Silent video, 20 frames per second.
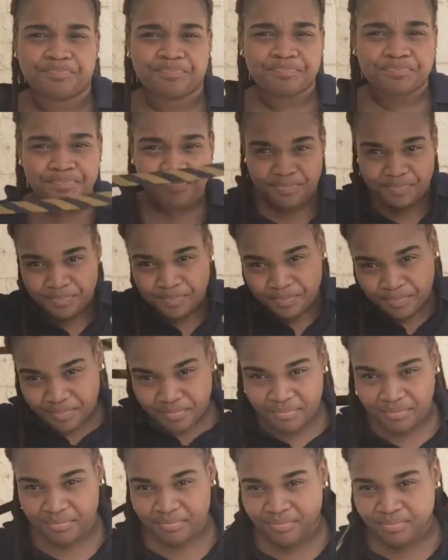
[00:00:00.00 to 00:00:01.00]

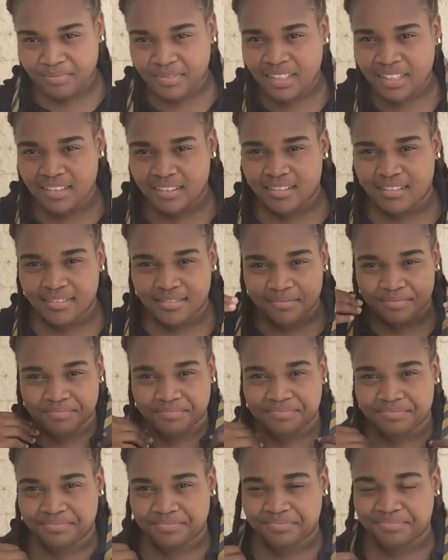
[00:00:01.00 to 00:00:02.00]

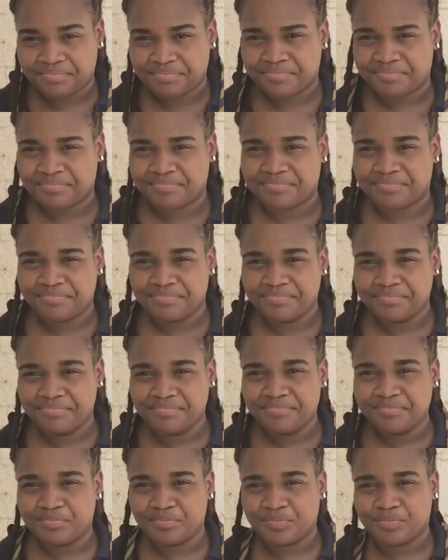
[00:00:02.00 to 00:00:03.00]

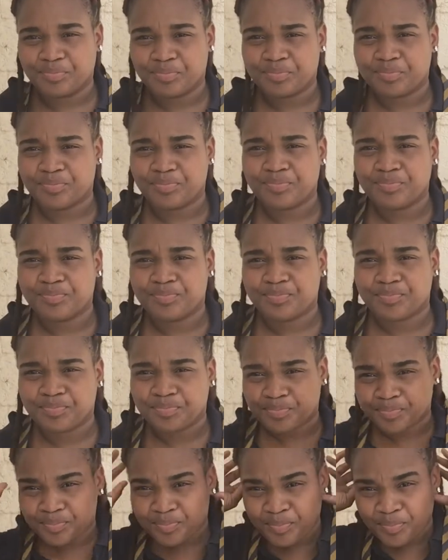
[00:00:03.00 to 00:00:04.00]

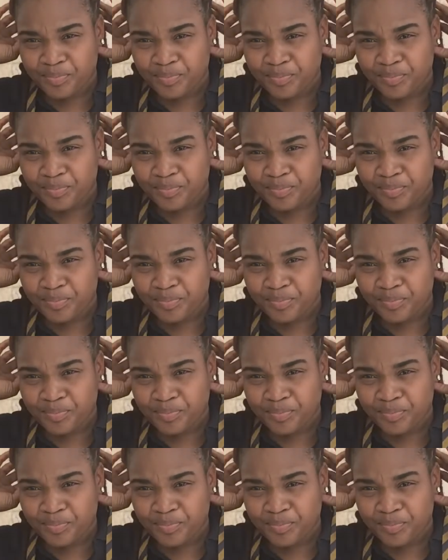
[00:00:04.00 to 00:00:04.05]
(silence)